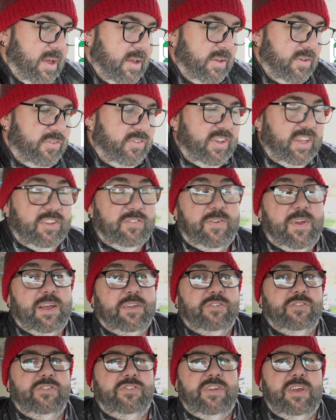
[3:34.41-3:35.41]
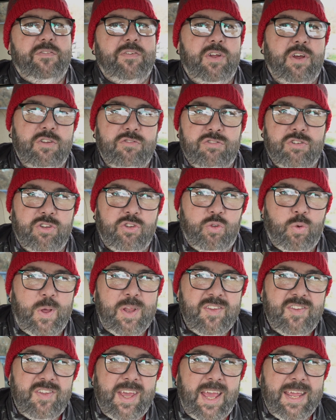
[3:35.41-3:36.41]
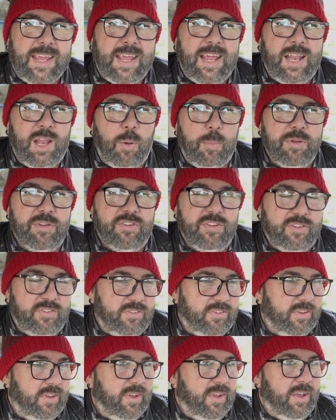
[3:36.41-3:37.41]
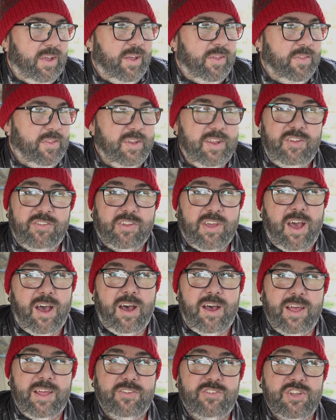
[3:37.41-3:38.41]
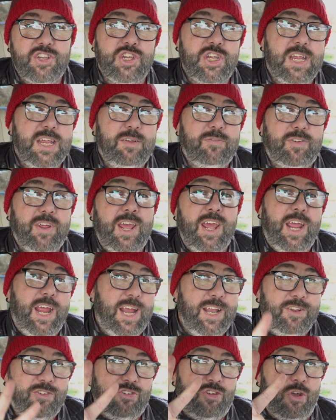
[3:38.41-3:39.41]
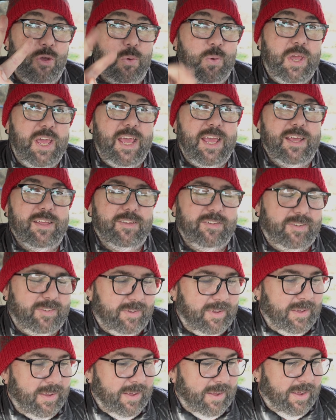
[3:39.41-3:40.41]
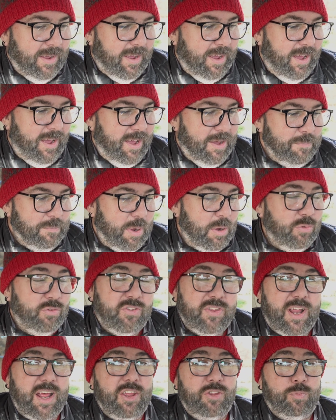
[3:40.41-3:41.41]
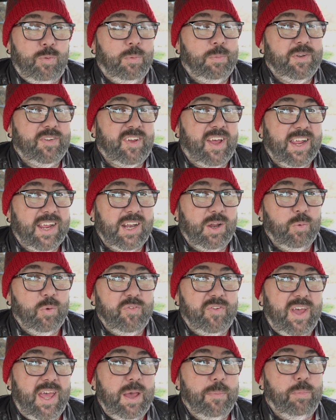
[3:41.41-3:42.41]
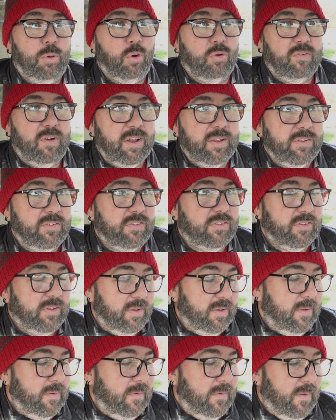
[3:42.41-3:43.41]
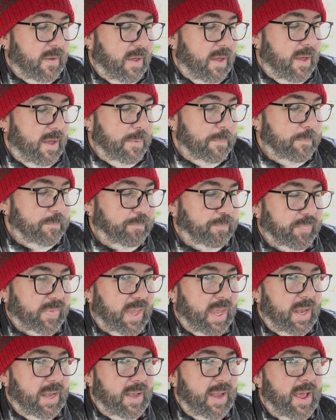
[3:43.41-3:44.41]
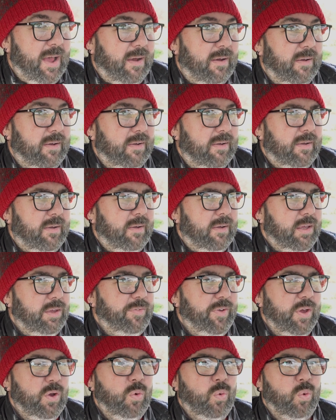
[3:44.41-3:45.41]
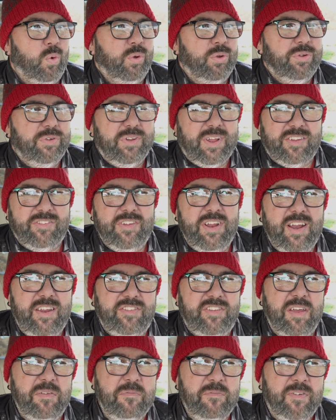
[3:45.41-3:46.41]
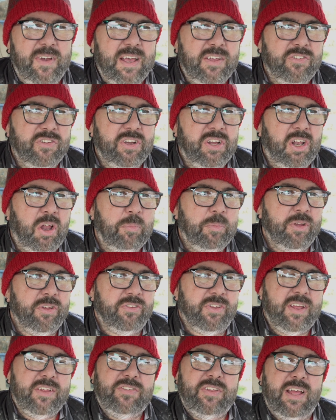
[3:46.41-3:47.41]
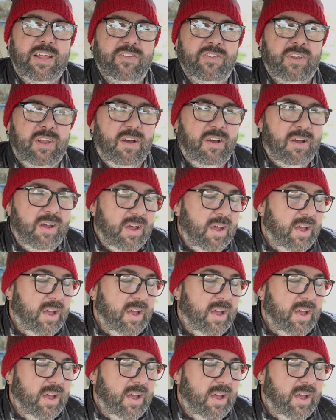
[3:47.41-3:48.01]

6,728 kilometres that this car has achieved in 2 years. Most of that is probably taken up with airport runs. Now, you think, oh, that's nearly 7,000 kilometres. That sounds a lot.